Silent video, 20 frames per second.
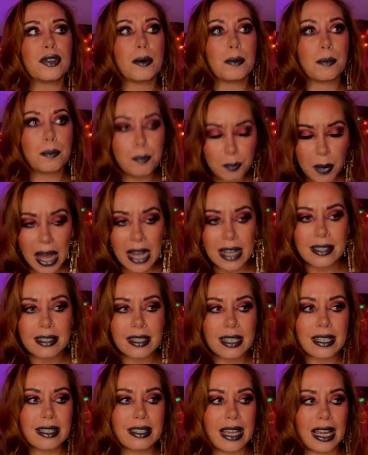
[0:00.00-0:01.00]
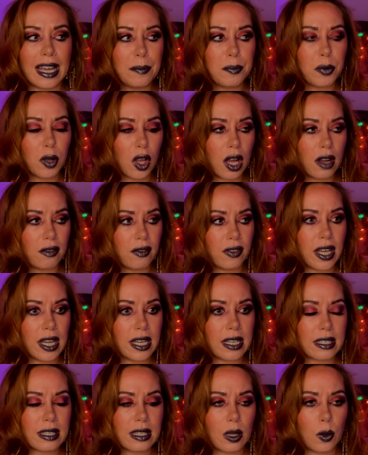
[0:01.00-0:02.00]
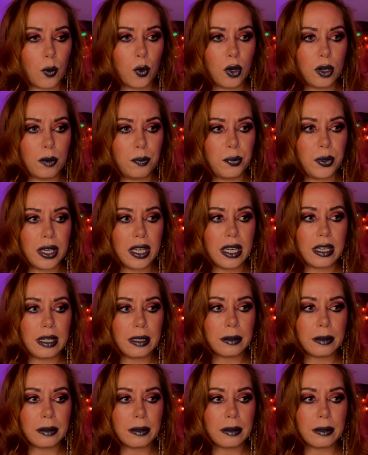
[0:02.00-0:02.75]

The best example of this would be